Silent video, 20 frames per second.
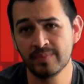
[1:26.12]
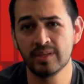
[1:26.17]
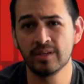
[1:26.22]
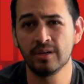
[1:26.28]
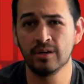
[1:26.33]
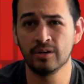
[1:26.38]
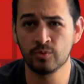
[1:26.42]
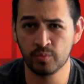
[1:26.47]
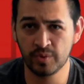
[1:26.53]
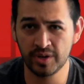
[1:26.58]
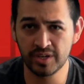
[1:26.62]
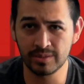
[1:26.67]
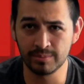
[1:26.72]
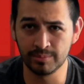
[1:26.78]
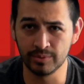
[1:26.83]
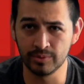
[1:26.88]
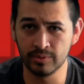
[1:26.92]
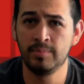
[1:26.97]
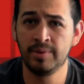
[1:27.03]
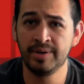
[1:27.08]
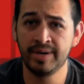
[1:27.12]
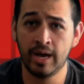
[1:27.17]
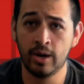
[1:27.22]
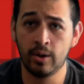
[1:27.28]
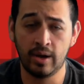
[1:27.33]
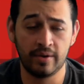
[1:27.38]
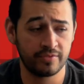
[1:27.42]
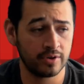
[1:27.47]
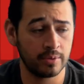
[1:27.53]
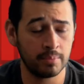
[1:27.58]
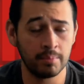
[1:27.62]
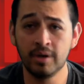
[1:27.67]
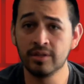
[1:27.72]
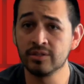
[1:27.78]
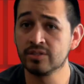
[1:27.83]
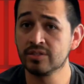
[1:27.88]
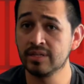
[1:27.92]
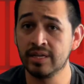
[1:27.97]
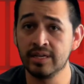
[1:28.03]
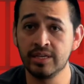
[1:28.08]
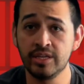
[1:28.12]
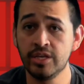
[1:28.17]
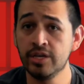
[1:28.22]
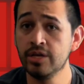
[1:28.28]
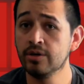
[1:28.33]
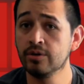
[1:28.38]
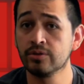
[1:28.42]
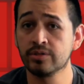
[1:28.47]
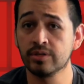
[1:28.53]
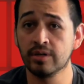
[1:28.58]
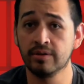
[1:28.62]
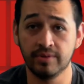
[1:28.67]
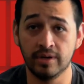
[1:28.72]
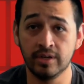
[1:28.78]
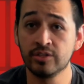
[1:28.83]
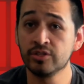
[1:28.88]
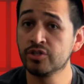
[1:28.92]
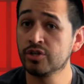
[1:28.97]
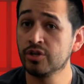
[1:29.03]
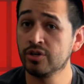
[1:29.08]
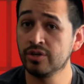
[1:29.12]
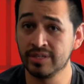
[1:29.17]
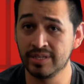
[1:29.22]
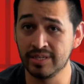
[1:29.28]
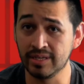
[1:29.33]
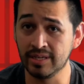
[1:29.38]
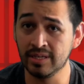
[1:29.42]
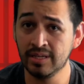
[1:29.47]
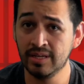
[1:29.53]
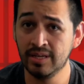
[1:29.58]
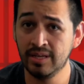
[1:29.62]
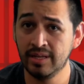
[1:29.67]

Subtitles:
unreachable. But now, after months and years of uncertainty,